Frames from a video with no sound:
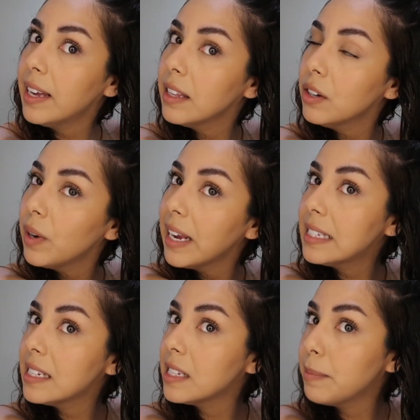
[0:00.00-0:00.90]
and then when I
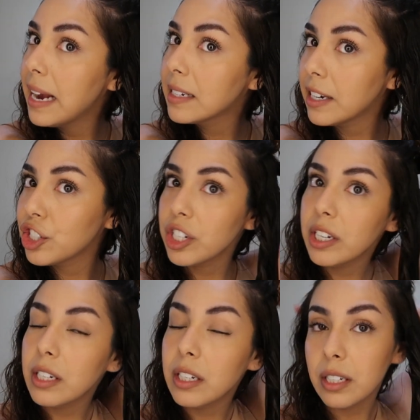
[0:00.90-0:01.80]
get to this back
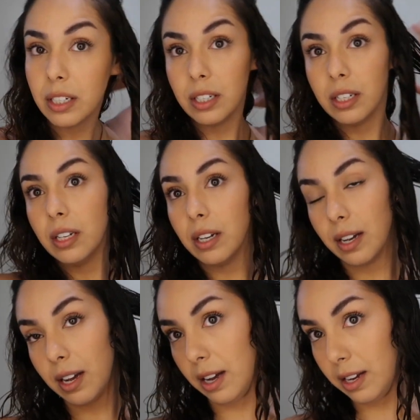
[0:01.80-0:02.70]
section,
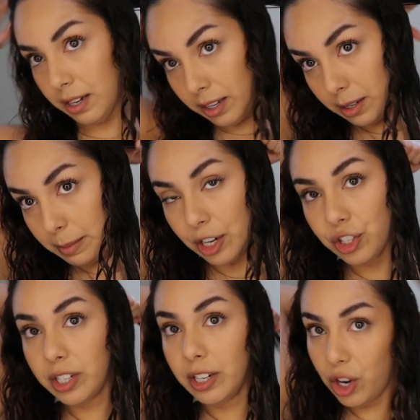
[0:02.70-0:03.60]
I am
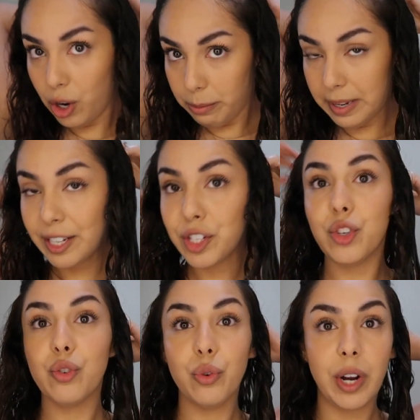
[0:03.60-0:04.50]
actually gonna comb like
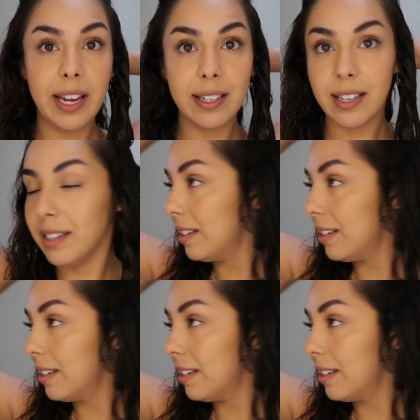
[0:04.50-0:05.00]
straight